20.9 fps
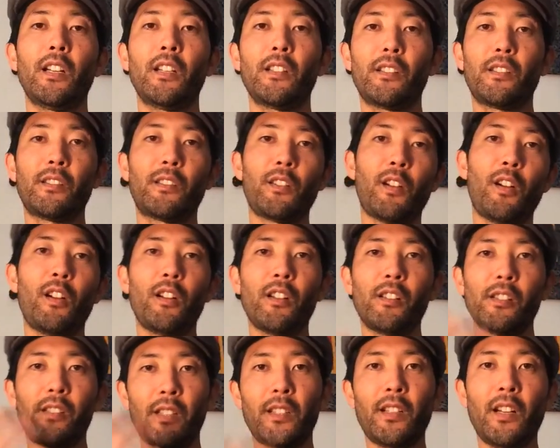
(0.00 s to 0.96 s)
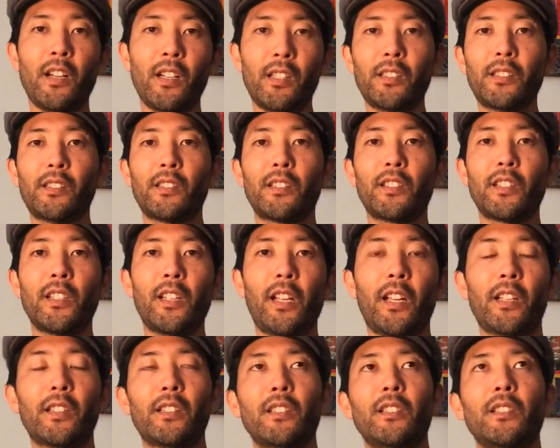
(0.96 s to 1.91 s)
Stars and us are
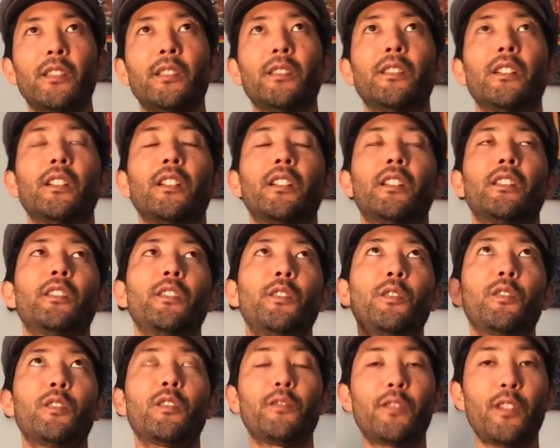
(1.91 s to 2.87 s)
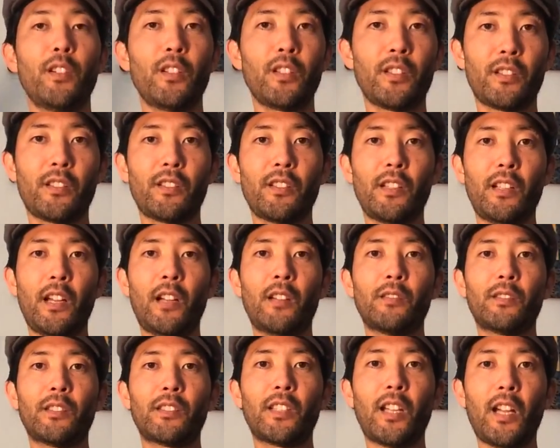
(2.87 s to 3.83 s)
connected. The universe
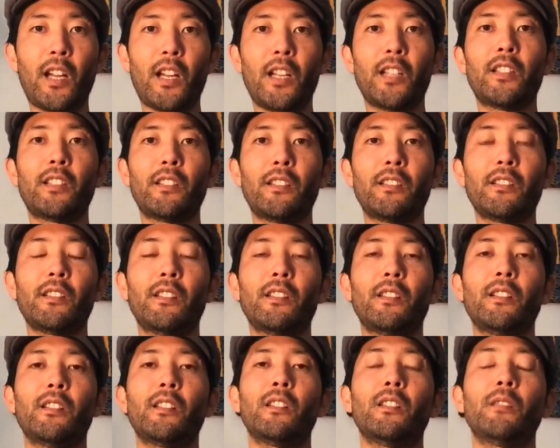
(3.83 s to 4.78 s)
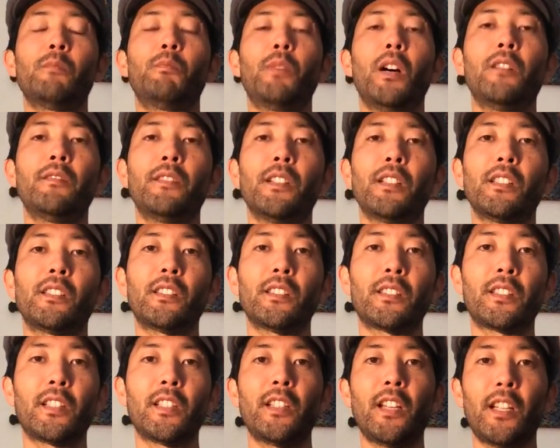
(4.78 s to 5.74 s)
outside above us is
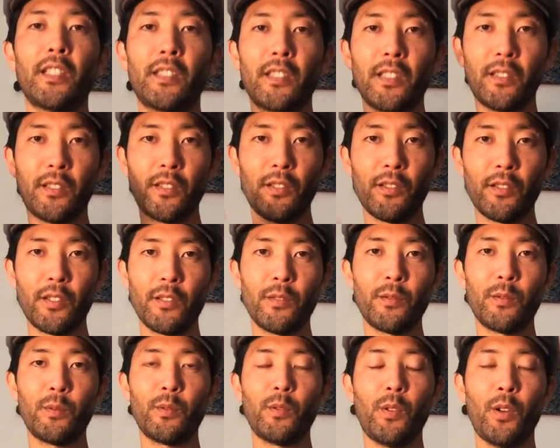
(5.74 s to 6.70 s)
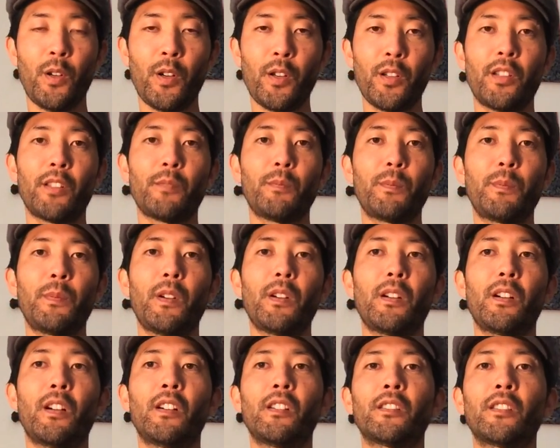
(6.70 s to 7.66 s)
connected to the earth
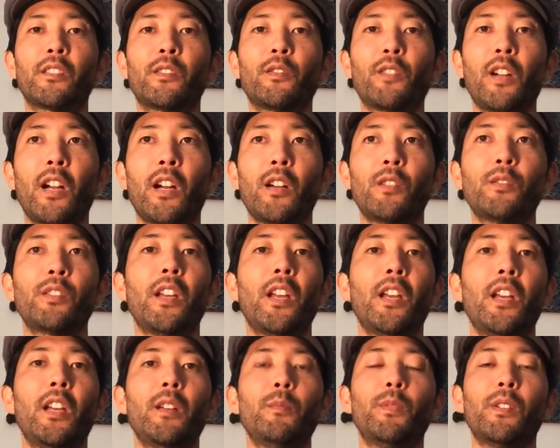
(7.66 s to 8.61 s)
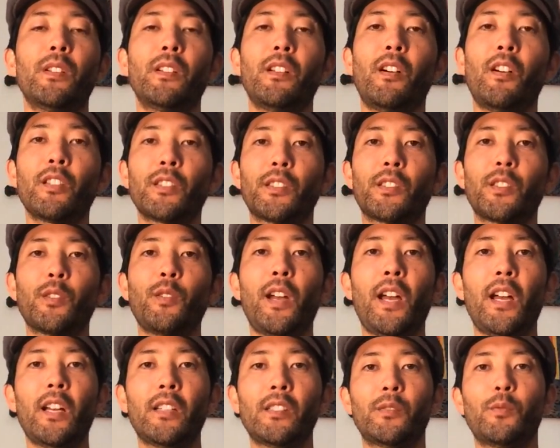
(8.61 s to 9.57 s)
on the ground, but it also
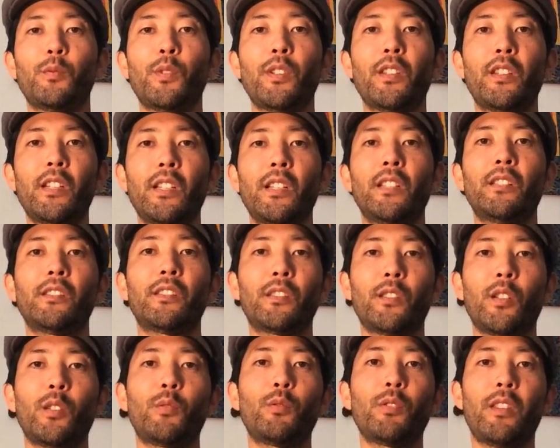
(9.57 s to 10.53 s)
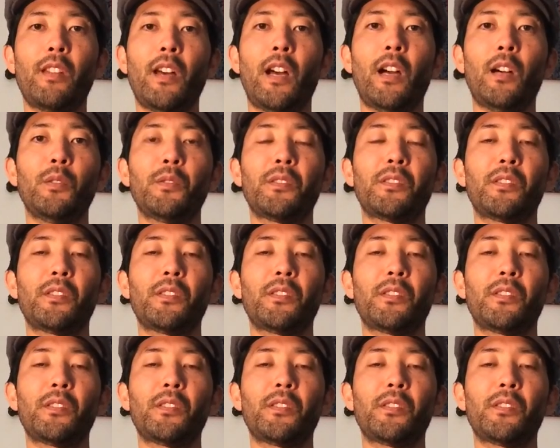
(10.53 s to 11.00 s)
as within so without.